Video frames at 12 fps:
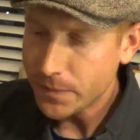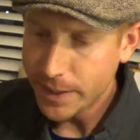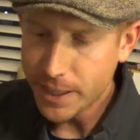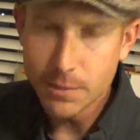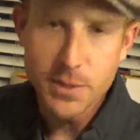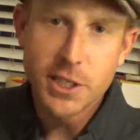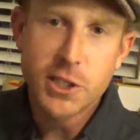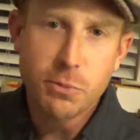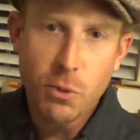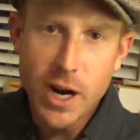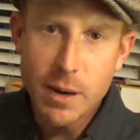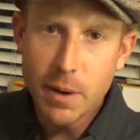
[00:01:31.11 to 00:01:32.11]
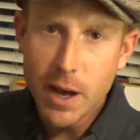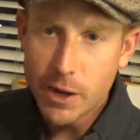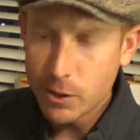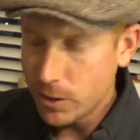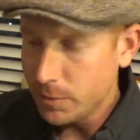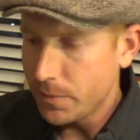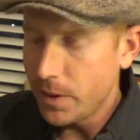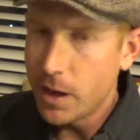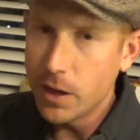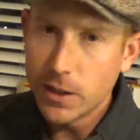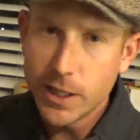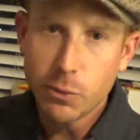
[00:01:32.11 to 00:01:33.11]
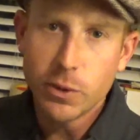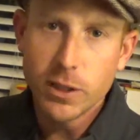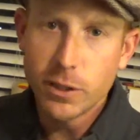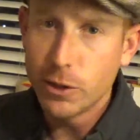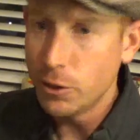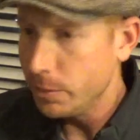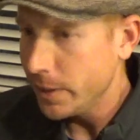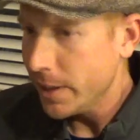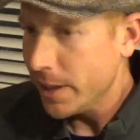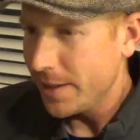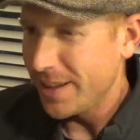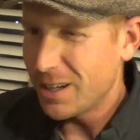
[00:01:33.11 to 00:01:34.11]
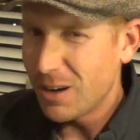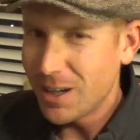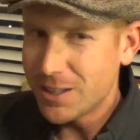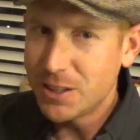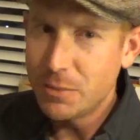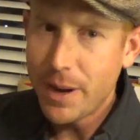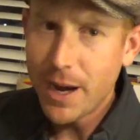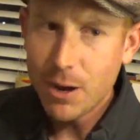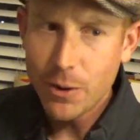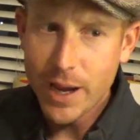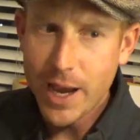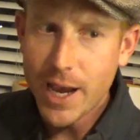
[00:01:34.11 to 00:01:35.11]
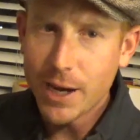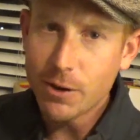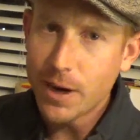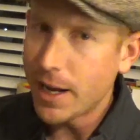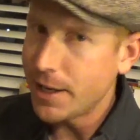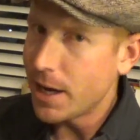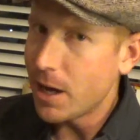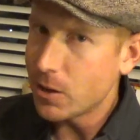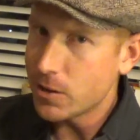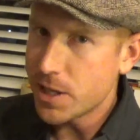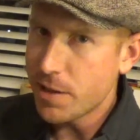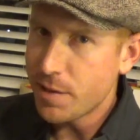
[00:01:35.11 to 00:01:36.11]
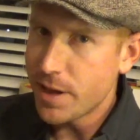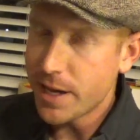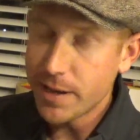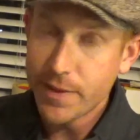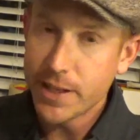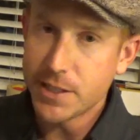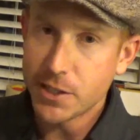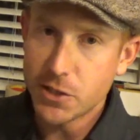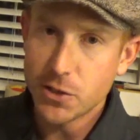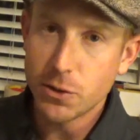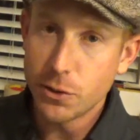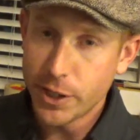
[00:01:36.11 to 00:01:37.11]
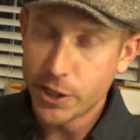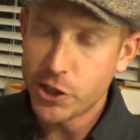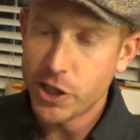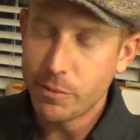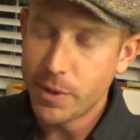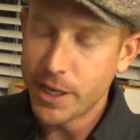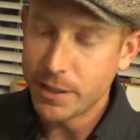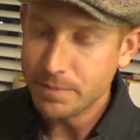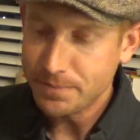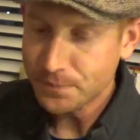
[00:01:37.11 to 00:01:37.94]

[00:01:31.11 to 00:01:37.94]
it comes in a spray bottle, a liquid lube that costs about $8 or $9, I think, and that's excluding shipping.